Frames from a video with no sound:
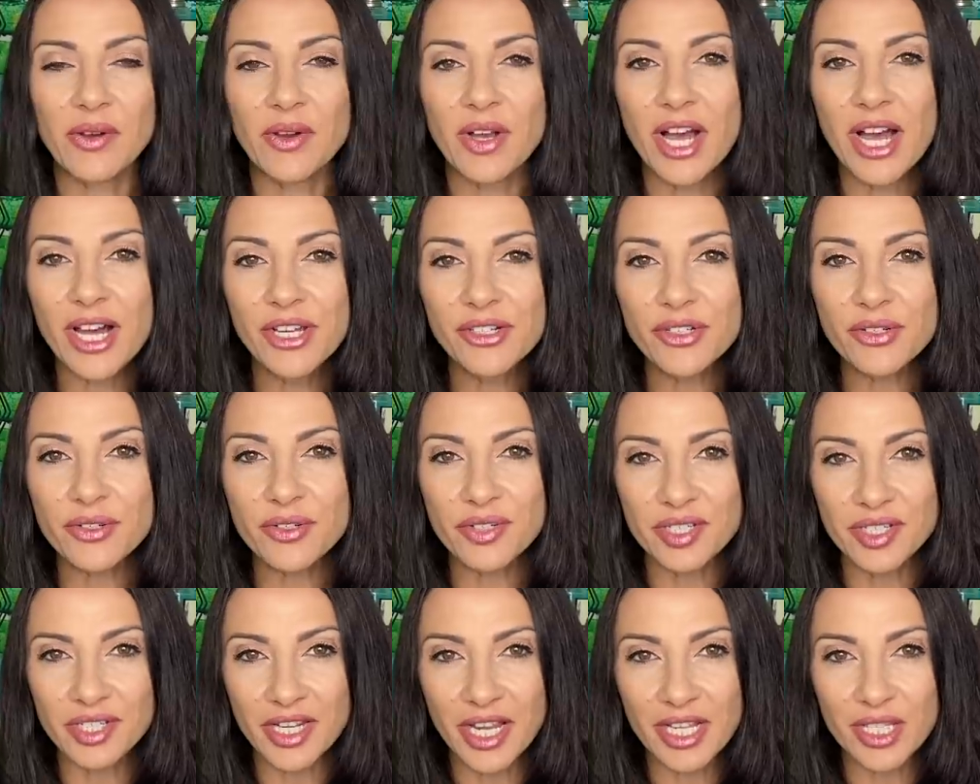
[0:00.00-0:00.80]
Hunter
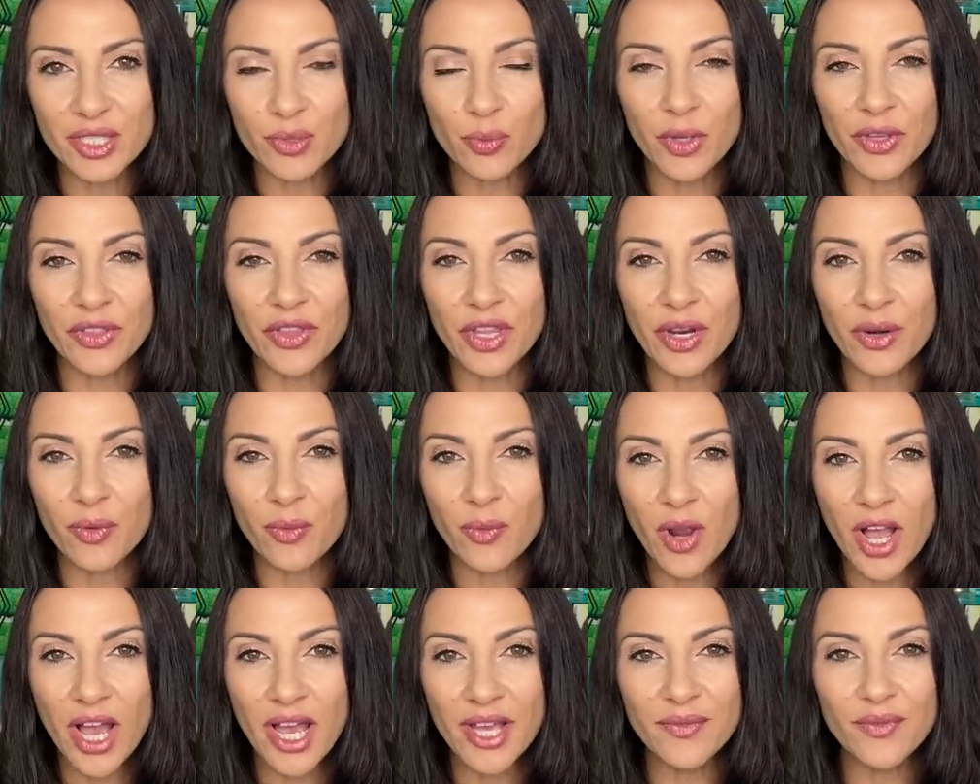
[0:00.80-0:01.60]
states when they
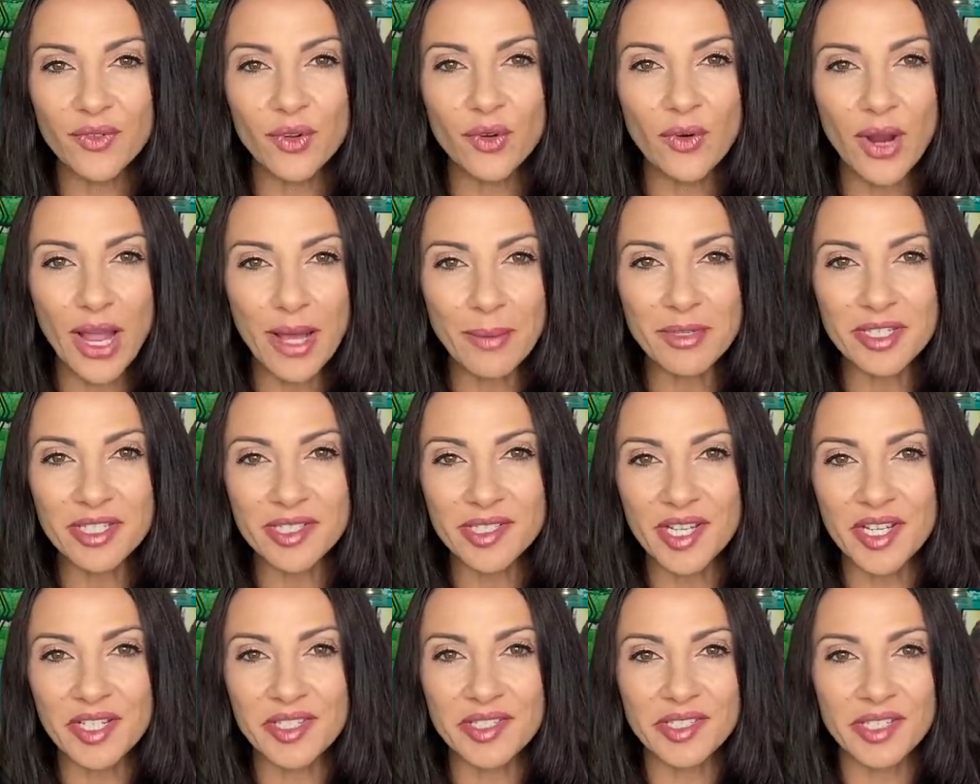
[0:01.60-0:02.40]
arrive, Grandma
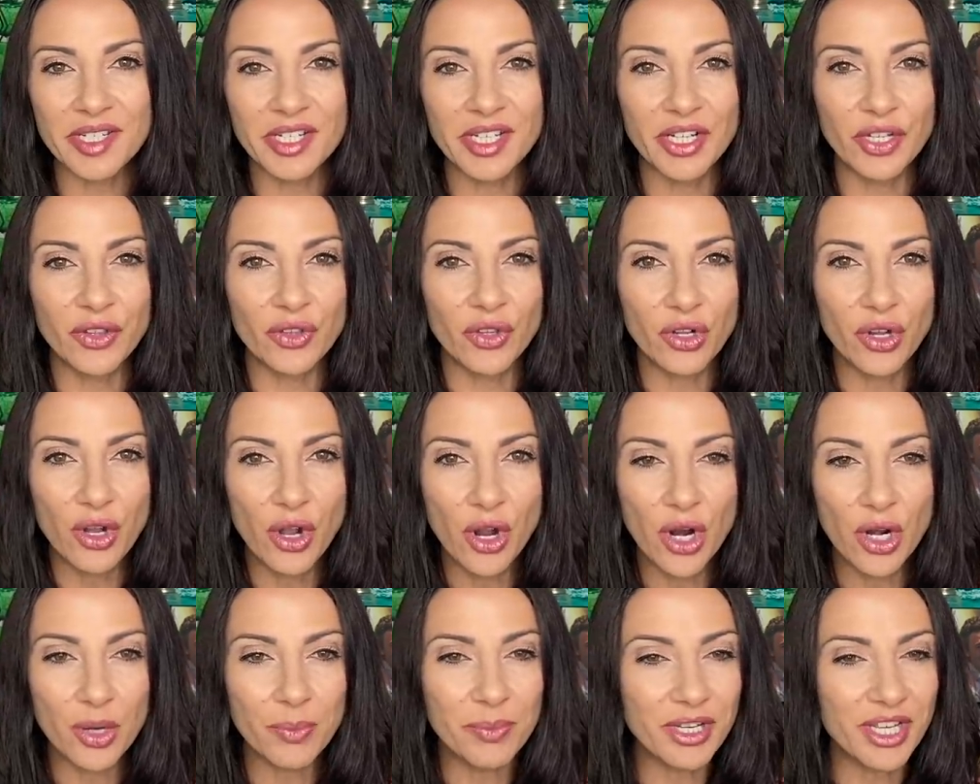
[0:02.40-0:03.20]
stays sitting in the
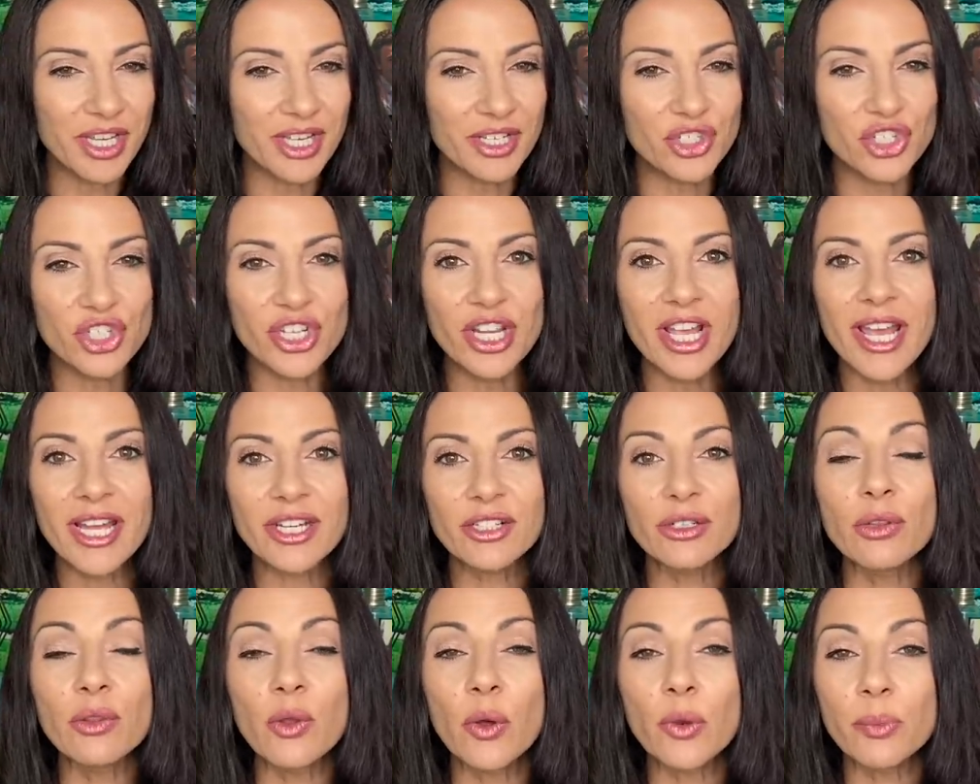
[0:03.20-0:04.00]
car because she had
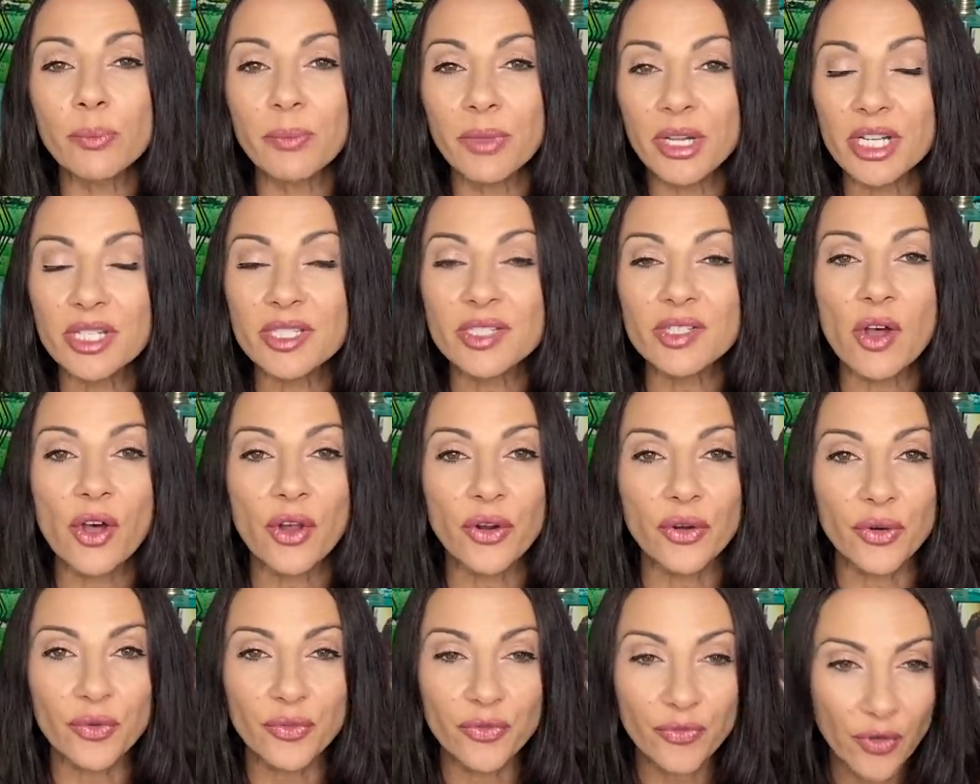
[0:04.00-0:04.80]
to load minutes on
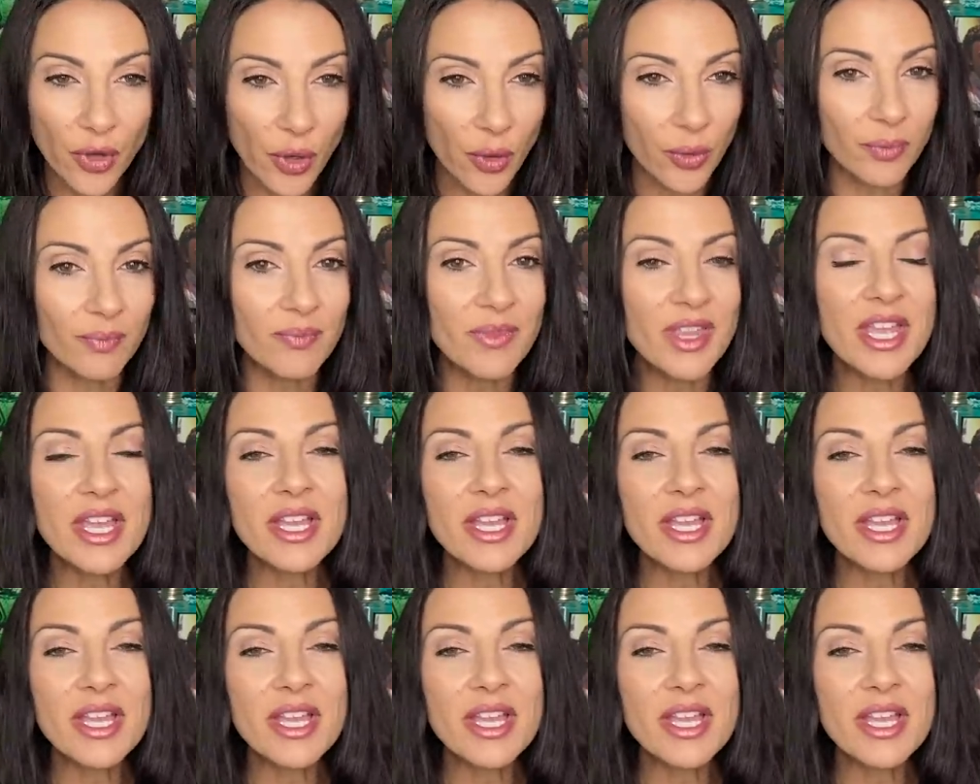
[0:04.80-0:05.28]
her phone.